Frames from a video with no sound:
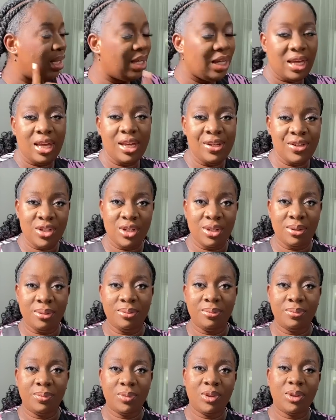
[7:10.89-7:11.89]
hair gel.
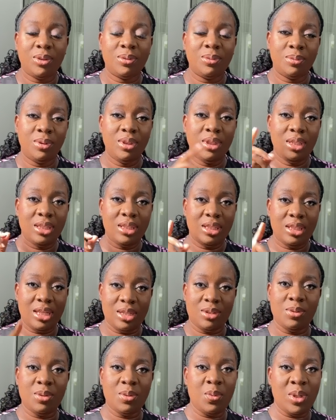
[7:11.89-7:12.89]
So
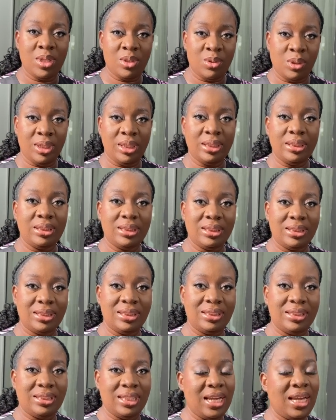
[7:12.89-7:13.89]
that's what we're doing
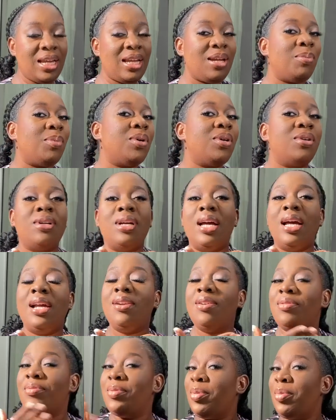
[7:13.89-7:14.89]
today. But I
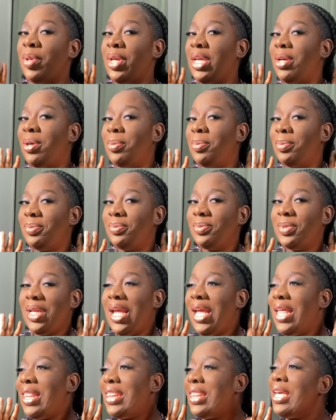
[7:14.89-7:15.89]
love my makeup.
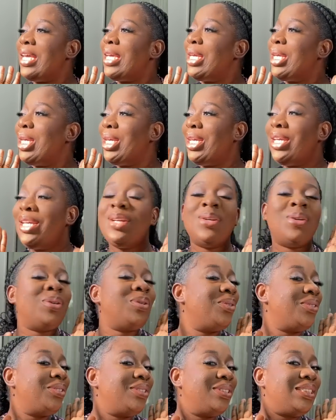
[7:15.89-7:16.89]
Thank you.
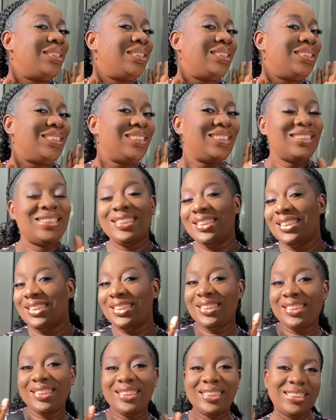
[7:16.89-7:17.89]

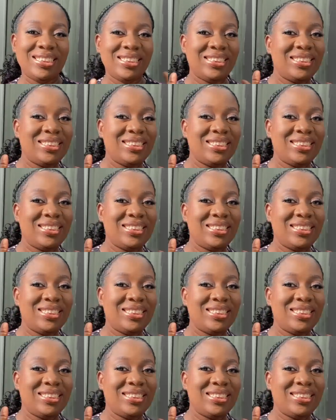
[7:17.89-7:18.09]
Welcome.